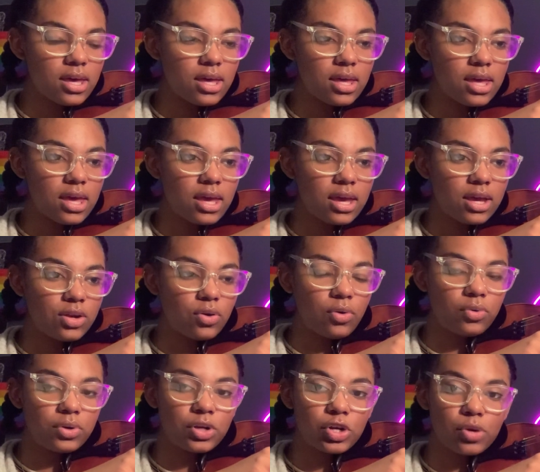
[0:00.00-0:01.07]
and
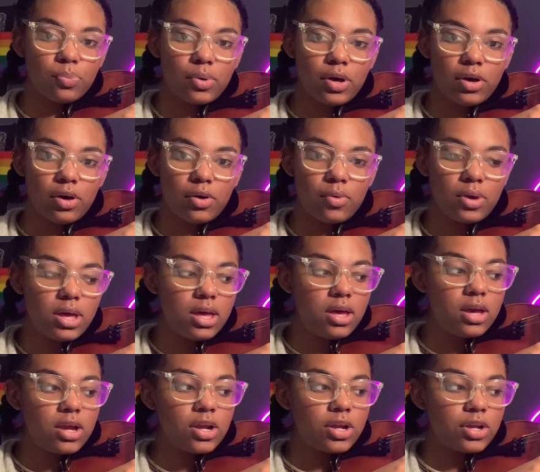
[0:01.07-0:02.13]
holding your bow,
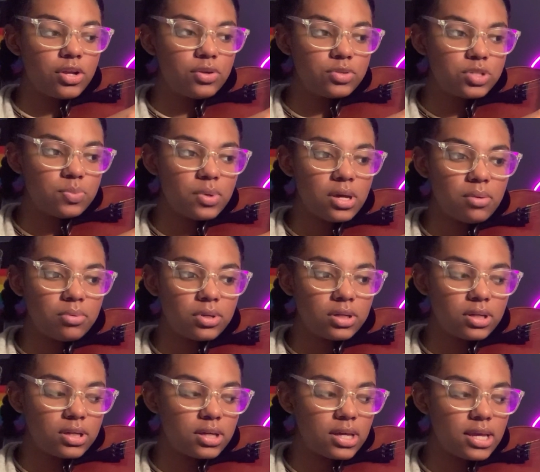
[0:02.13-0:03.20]
you should be able
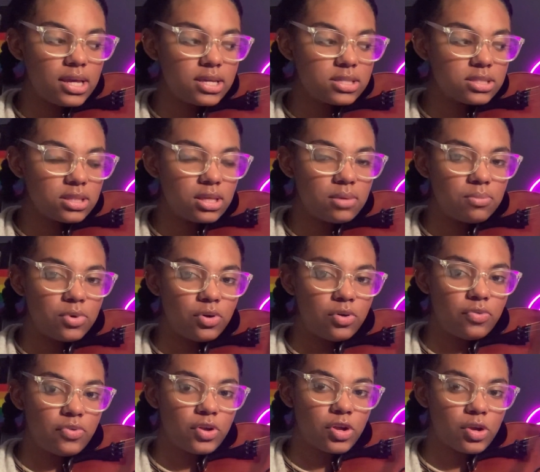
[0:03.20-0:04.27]
to easily
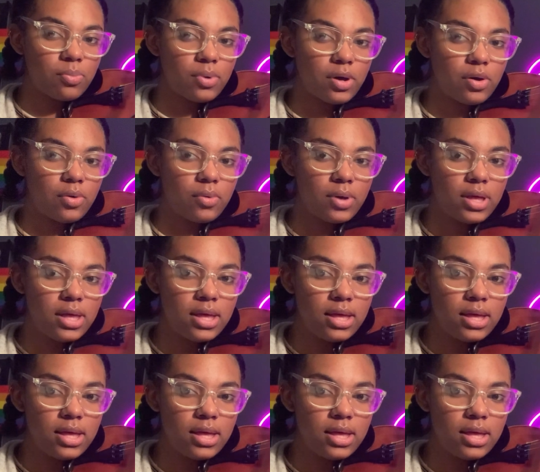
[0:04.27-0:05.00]
move your bow